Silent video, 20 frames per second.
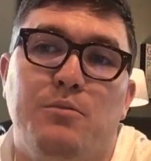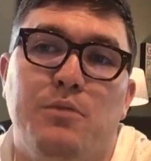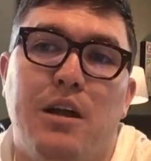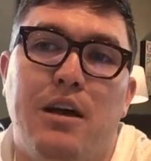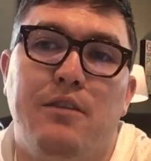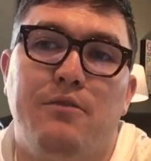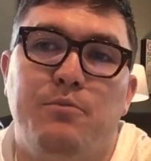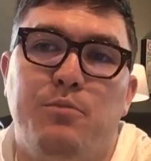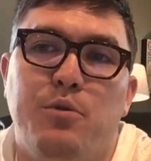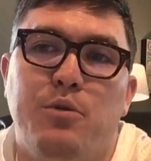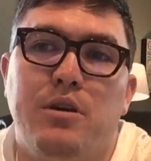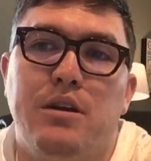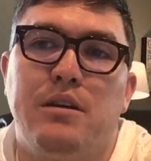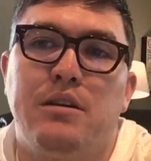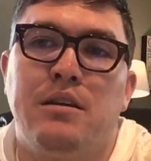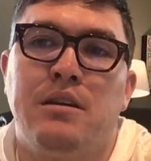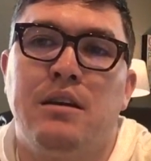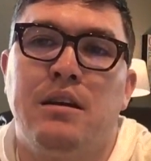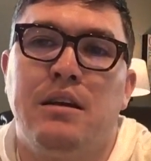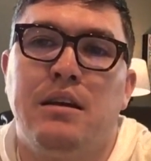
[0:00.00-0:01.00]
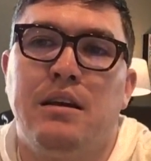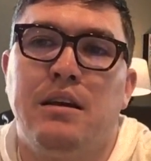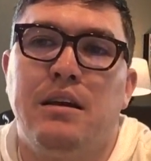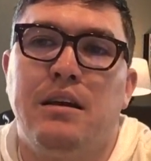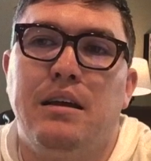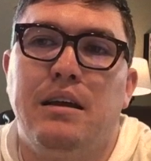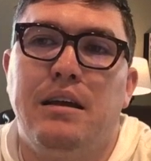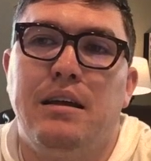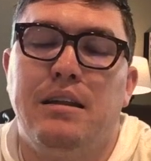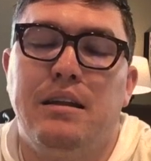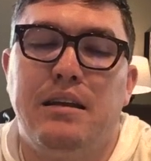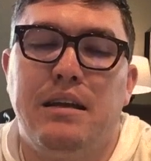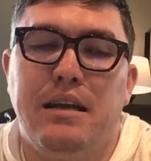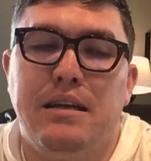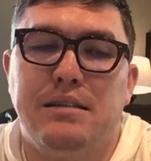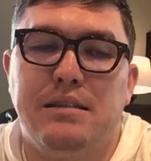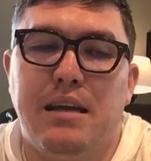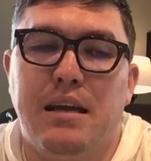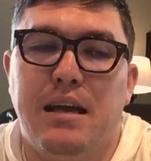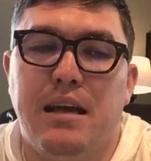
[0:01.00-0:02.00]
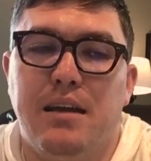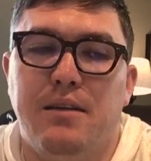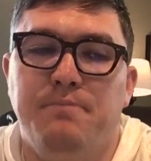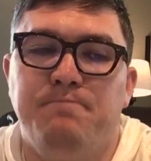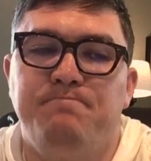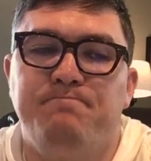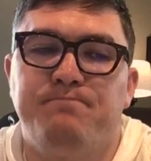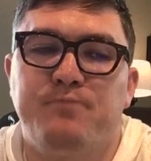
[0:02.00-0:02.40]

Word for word: LifePoint in the days ahead?